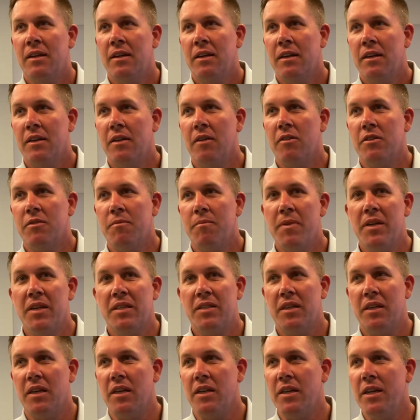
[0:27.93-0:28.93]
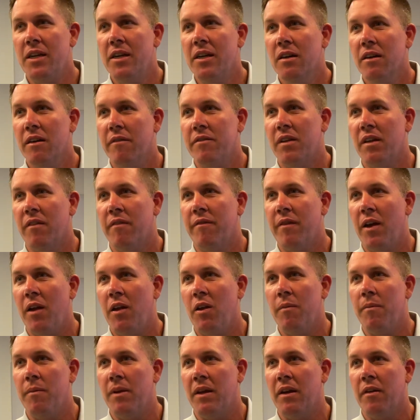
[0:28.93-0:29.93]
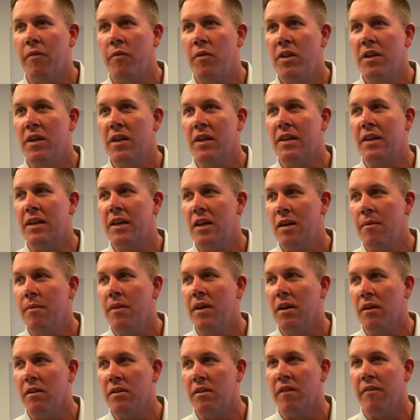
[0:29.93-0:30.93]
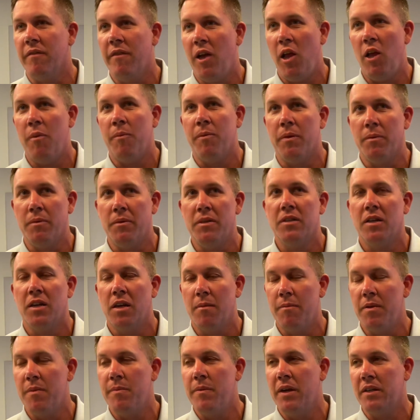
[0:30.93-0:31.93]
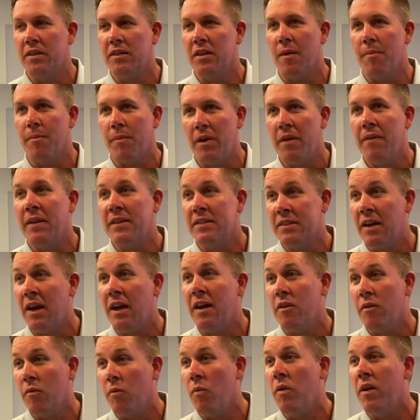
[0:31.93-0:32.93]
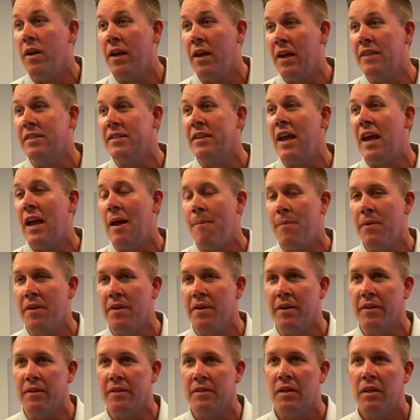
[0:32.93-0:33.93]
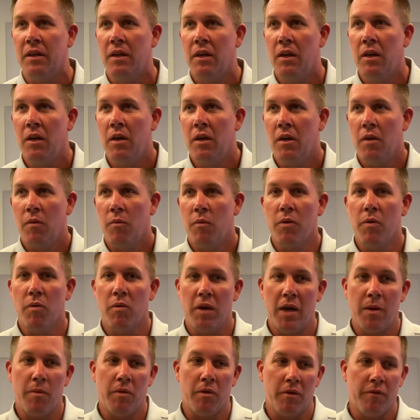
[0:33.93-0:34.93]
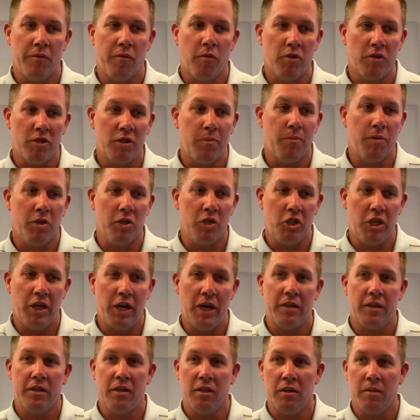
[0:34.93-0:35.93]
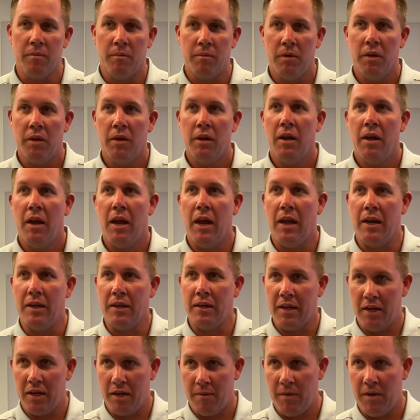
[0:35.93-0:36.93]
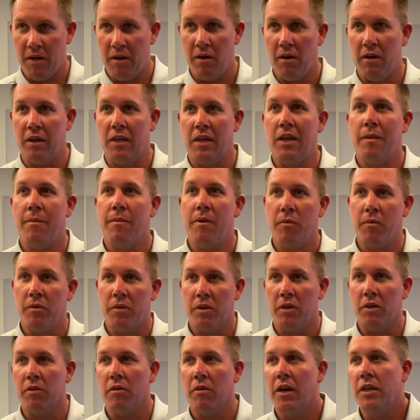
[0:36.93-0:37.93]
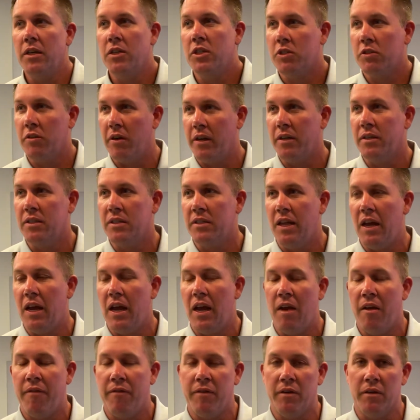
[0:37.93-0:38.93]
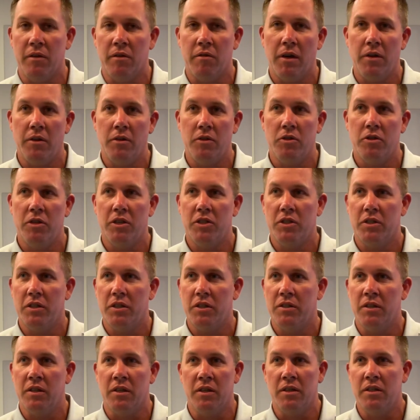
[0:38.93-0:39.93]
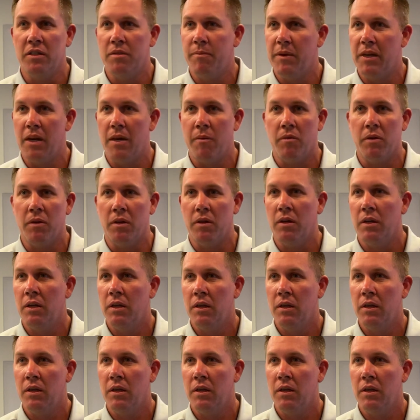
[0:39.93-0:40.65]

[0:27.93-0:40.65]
you know, he's missing a year of development. If we can get him here and develop him, he's going to be a big time player. And that's kind of what has happened, is we were able to fortunately project him and get him here and get him in with a great strength staff and a great nutritionist, and he's been able to